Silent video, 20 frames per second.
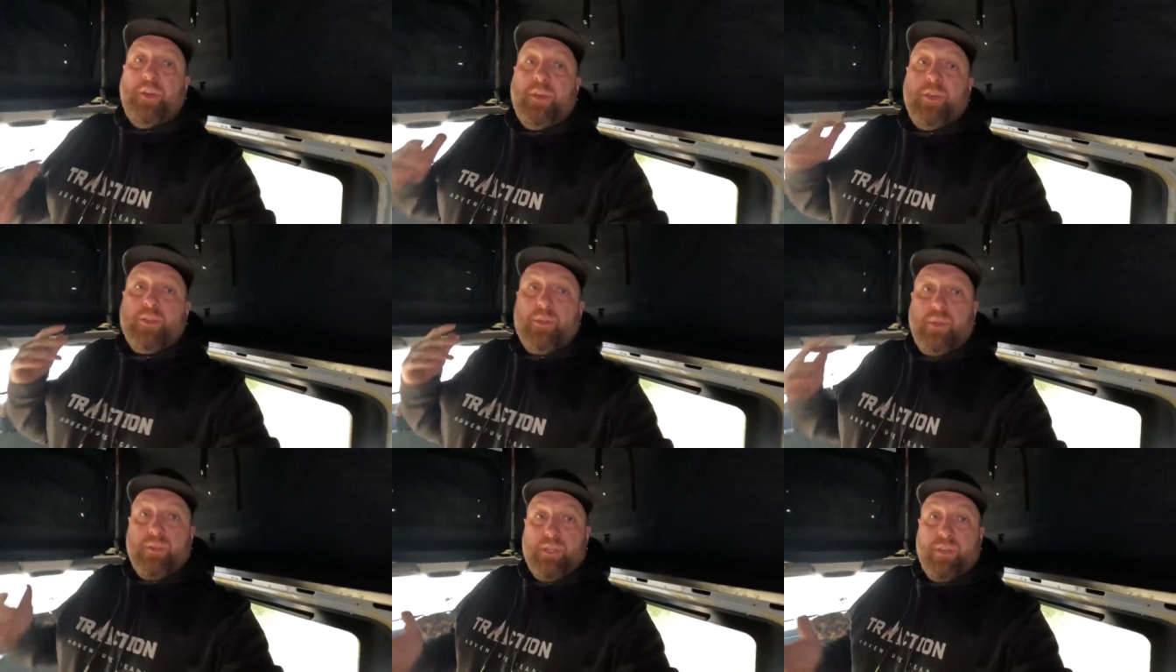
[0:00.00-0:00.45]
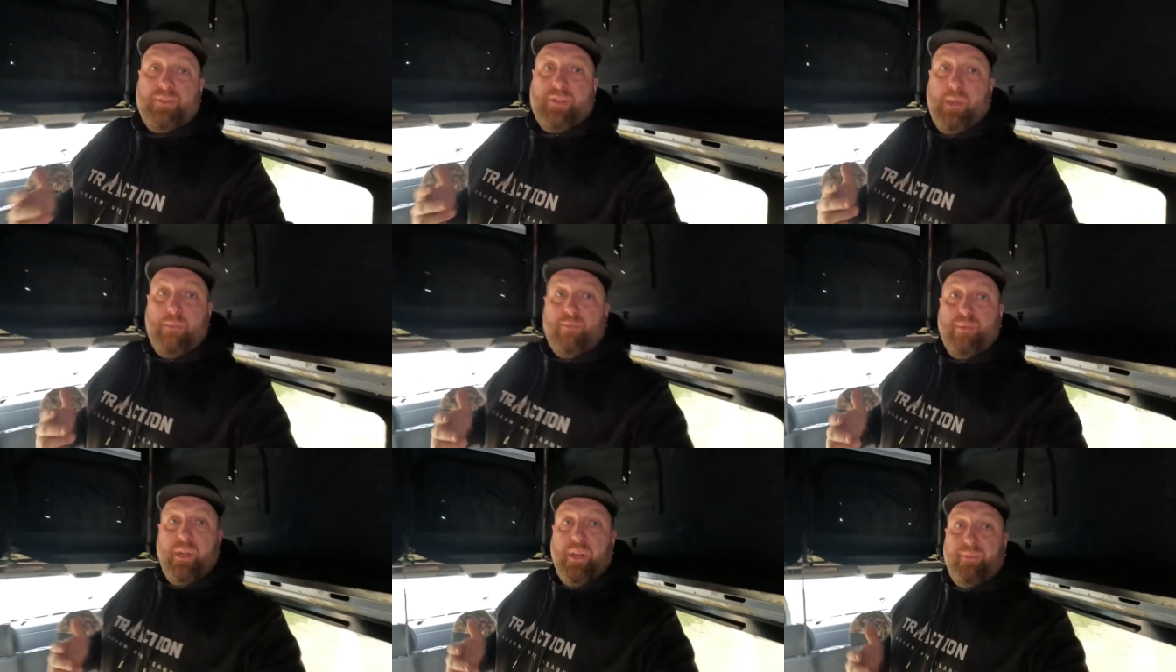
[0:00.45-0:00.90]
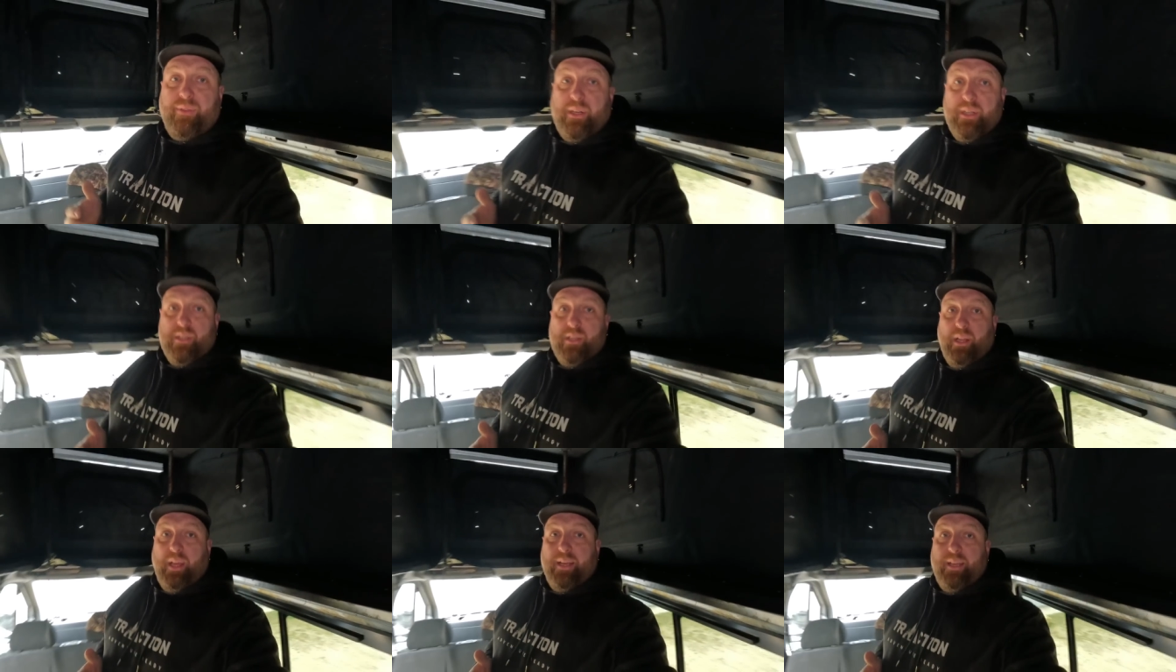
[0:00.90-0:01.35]
So as I've said
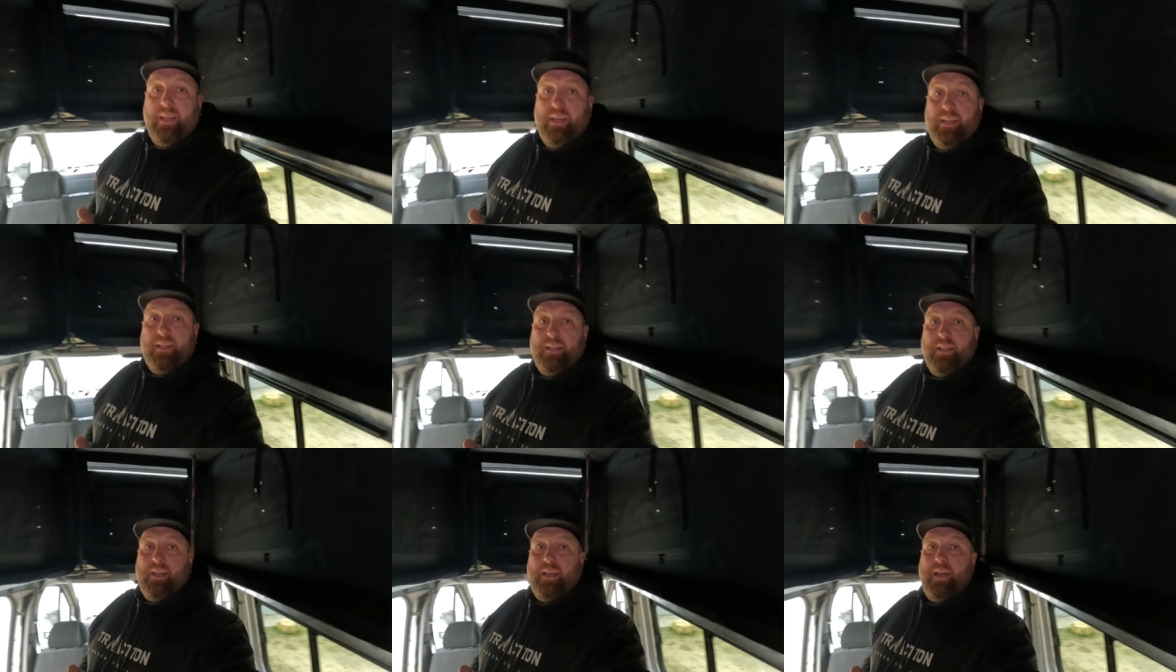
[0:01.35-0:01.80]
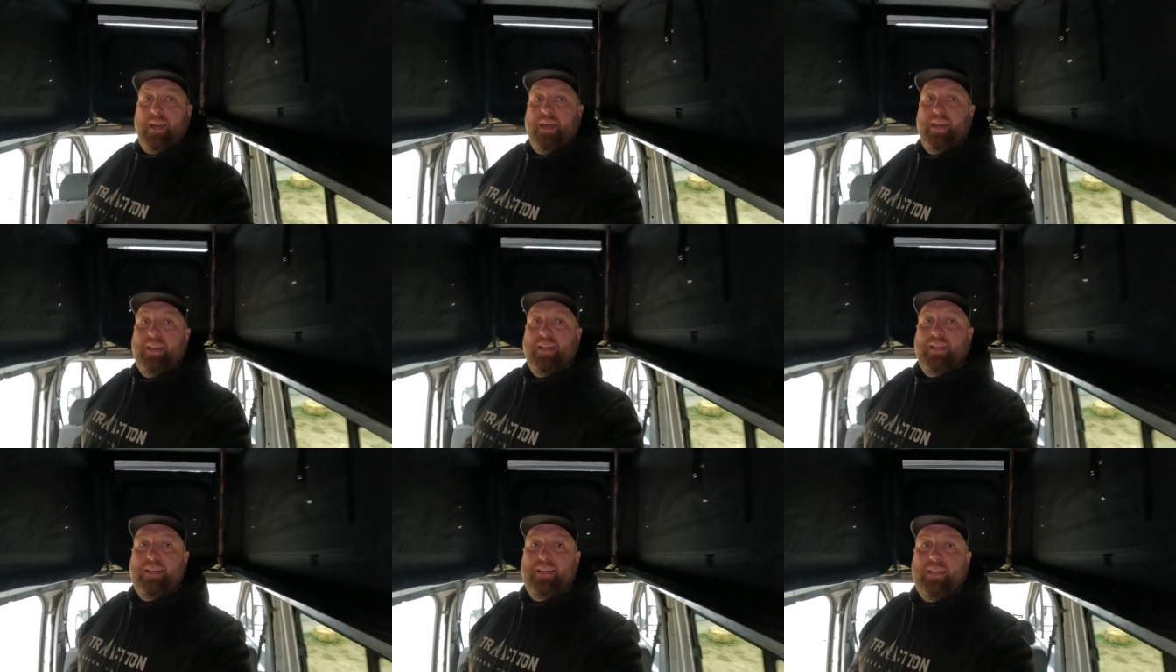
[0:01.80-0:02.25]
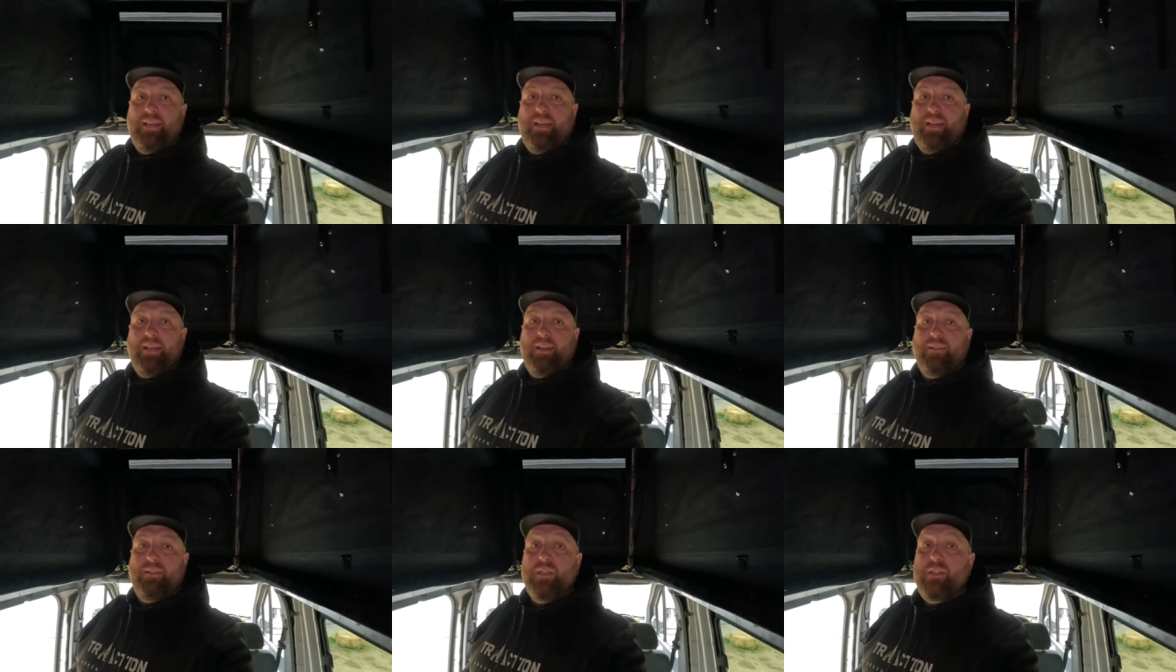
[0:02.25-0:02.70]
previously,
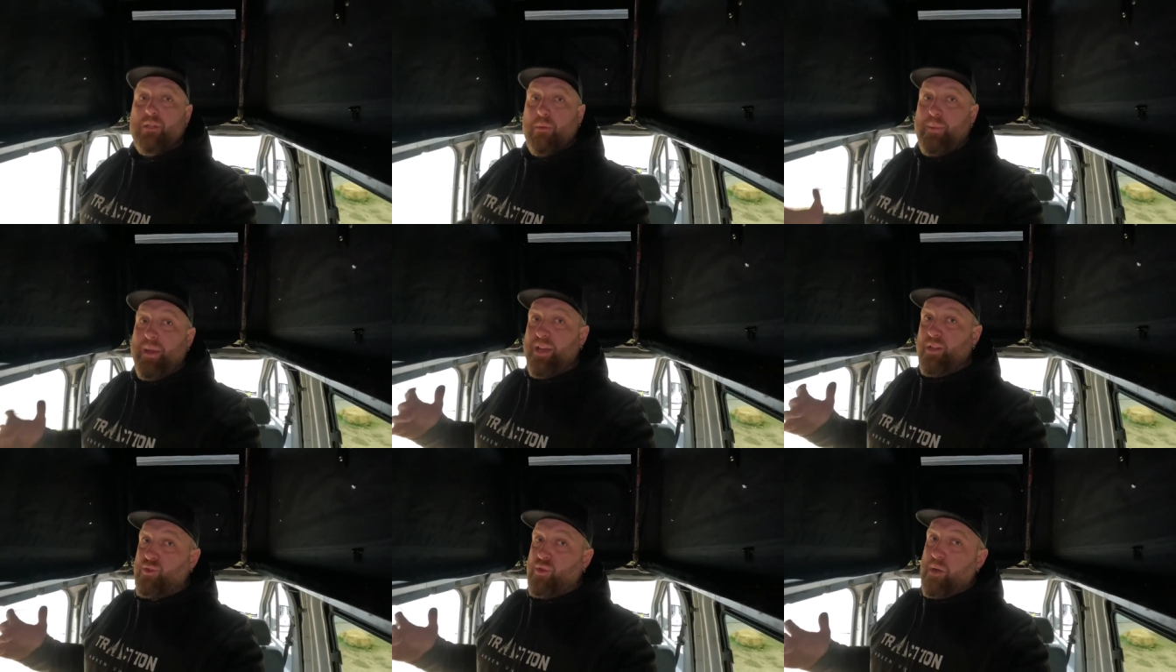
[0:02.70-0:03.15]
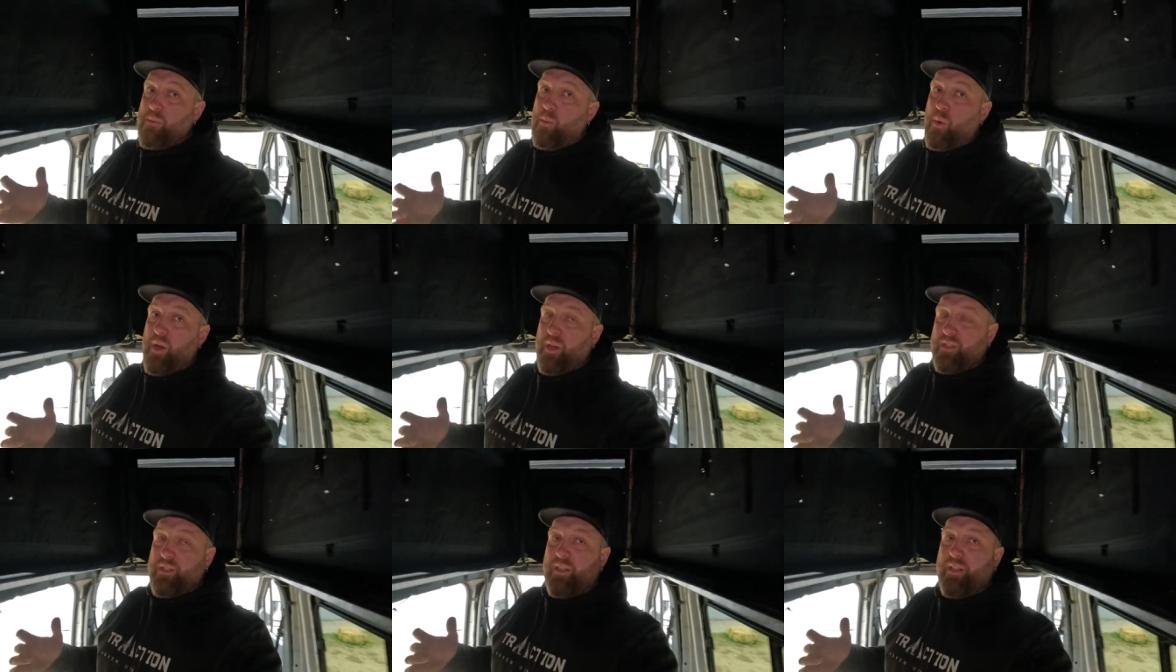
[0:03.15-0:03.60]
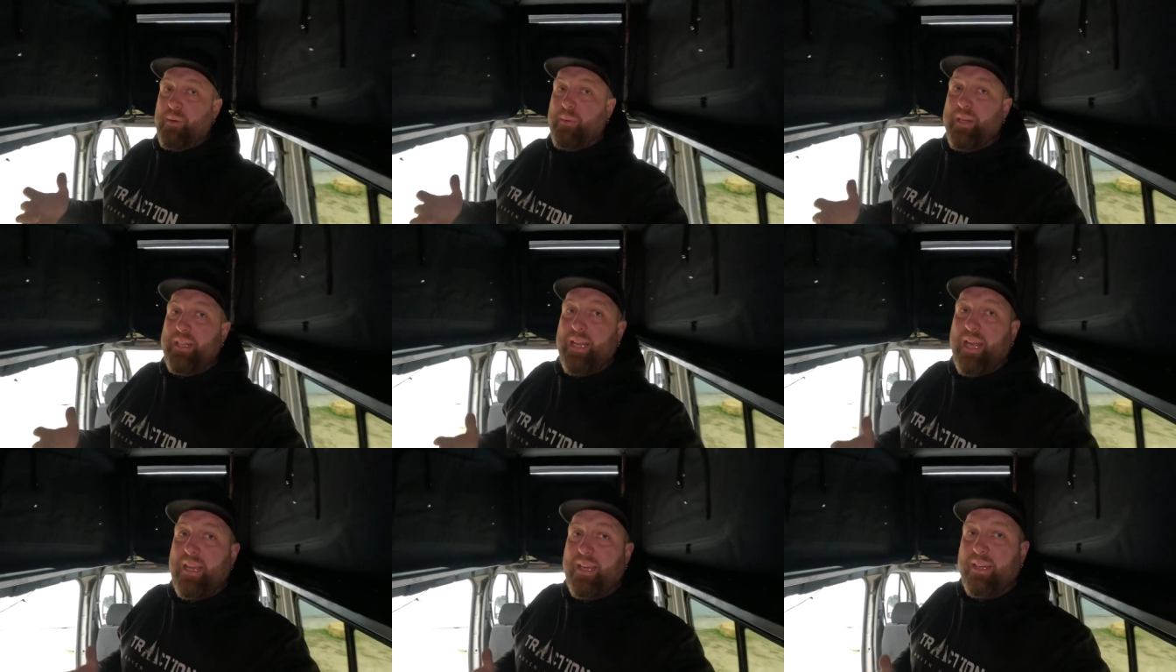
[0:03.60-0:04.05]
there's a bit of trim work to do
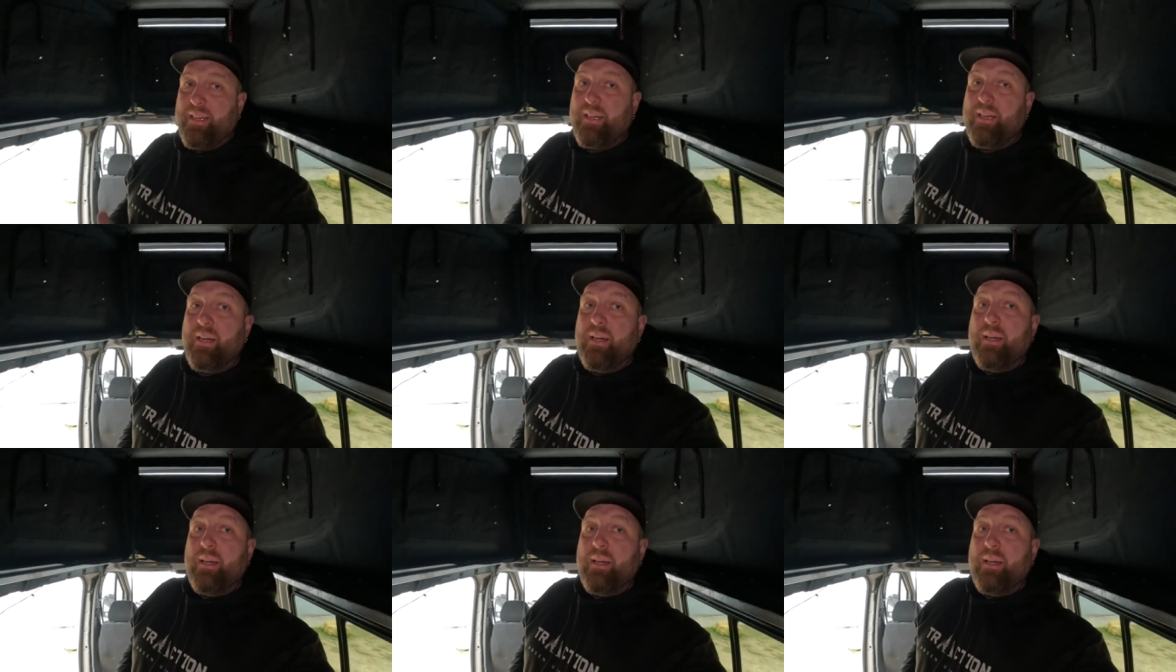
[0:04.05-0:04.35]
in here.